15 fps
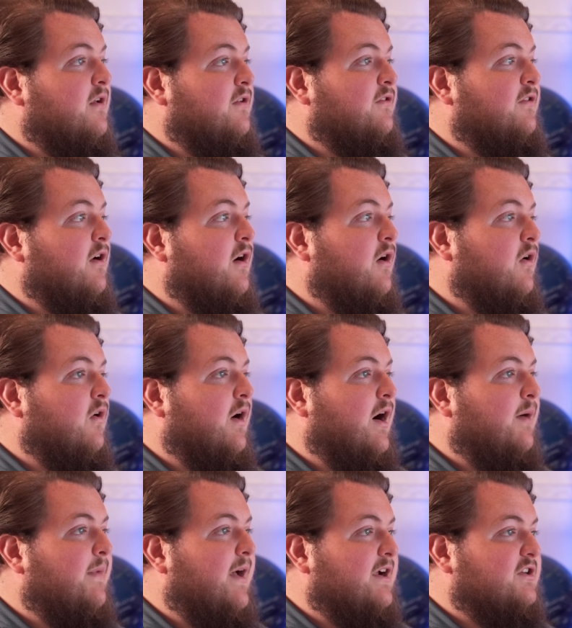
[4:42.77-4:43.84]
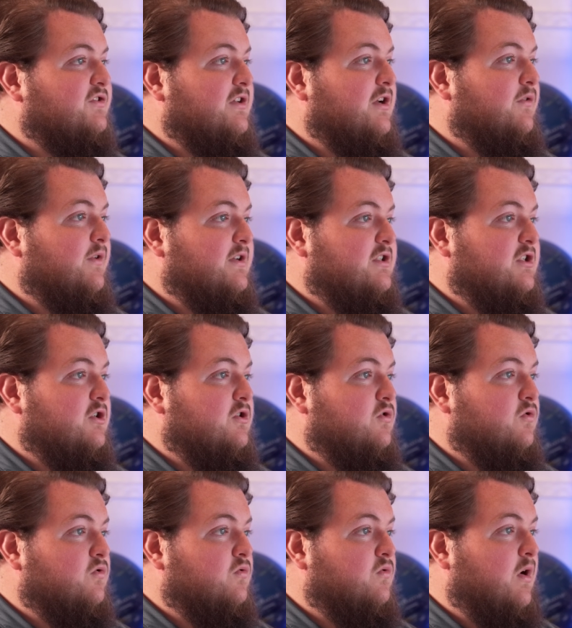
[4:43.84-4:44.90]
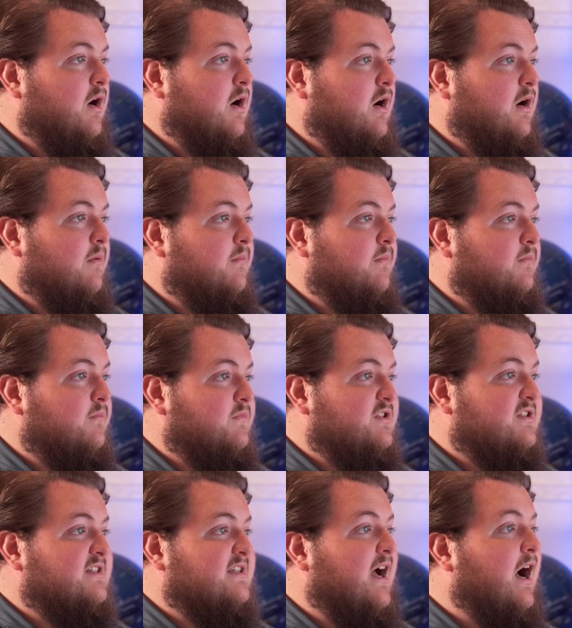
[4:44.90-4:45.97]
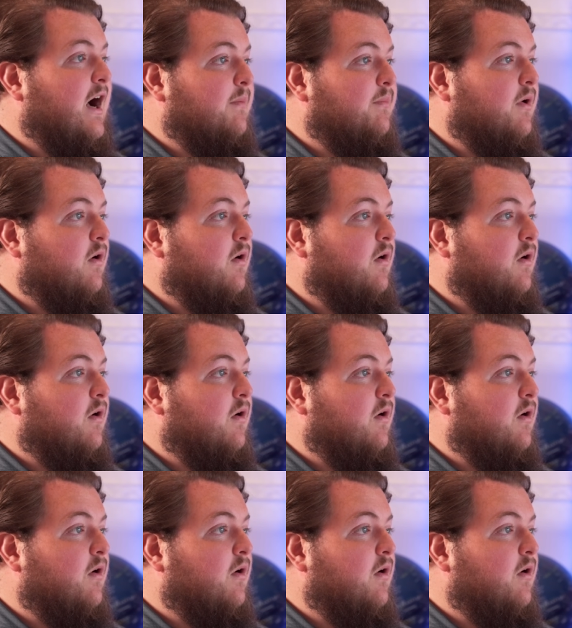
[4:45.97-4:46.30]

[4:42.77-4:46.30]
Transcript: So I'm actually going to stop